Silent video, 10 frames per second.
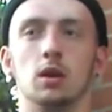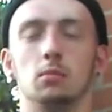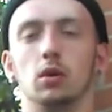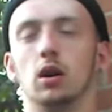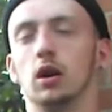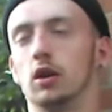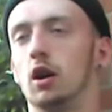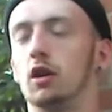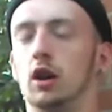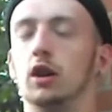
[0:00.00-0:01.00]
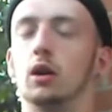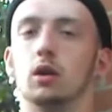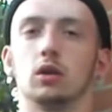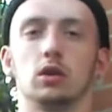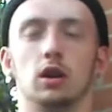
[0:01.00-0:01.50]
But I know
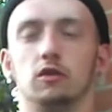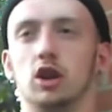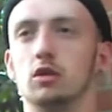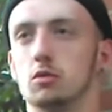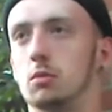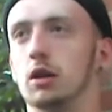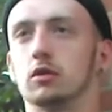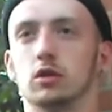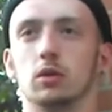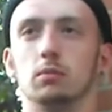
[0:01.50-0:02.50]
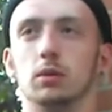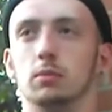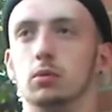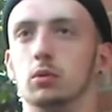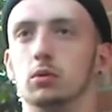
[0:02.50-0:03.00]
I've changed my mind to some
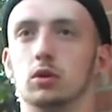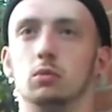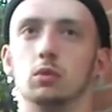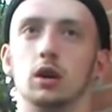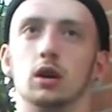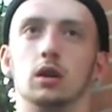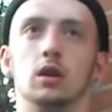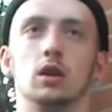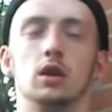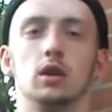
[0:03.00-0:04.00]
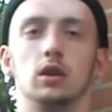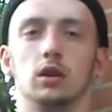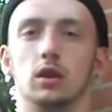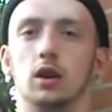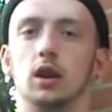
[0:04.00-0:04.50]
people somewhere.
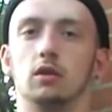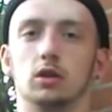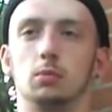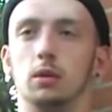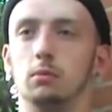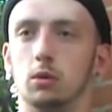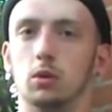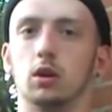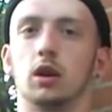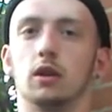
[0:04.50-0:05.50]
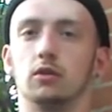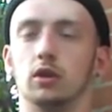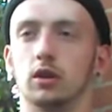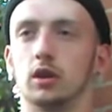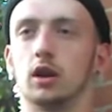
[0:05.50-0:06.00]
You know, they respect my work ethic,
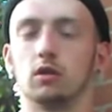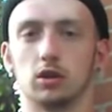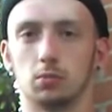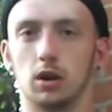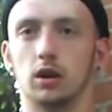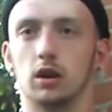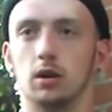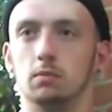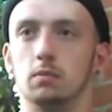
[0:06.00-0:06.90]
and I respect them.